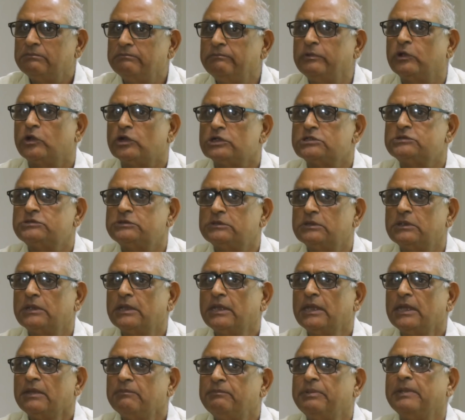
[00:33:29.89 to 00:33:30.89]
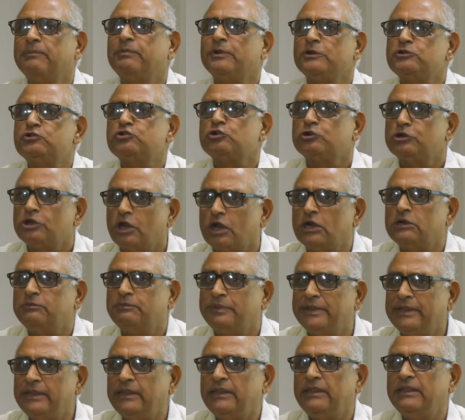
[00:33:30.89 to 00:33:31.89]
because people should
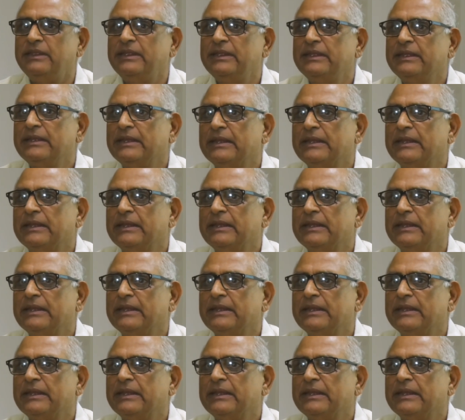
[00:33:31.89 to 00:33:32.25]
not be